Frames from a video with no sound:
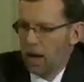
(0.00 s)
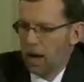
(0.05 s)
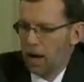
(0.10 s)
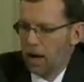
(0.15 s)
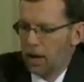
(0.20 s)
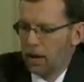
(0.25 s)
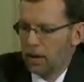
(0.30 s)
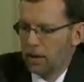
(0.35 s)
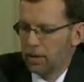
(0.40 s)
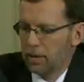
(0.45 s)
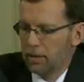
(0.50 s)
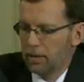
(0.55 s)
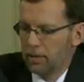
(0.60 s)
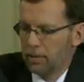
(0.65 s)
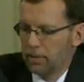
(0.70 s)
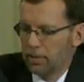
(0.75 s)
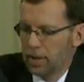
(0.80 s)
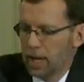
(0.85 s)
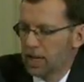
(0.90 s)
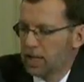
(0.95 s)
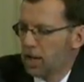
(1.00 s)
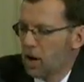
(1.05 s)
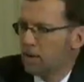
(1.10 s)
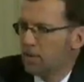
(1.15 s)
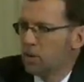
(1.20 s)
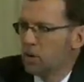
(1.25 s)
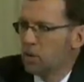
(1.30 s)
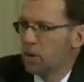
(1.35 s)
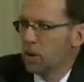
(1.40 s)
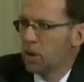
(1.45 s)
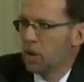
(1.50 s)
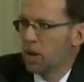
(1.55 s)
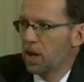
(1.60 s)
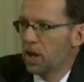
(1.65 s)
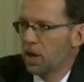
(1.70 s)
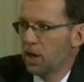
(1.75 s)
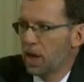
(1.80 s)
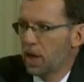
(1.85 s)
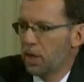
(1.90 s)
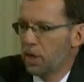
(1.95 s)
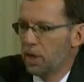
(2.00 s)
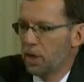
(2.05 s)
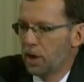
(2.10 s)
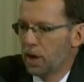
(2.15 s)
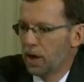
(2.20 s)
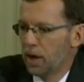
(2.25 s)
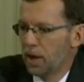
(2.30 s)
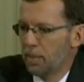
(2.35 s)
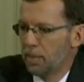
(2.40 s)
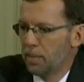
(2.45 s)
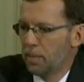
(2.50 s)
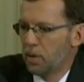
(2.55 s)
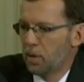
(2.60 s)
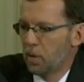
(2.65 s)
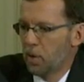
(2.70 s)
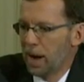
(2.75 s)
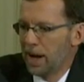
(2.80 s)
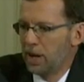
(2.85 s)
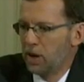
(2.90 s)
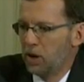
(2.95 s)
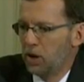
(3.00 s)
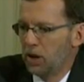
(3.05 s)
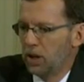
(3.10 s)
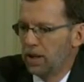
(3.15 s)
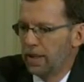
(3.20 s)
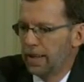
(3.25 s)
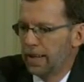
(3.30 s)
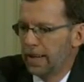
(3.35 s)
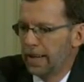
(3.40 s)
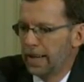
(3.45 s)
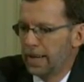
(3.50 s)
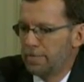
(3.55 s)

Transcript: And we think that the perennial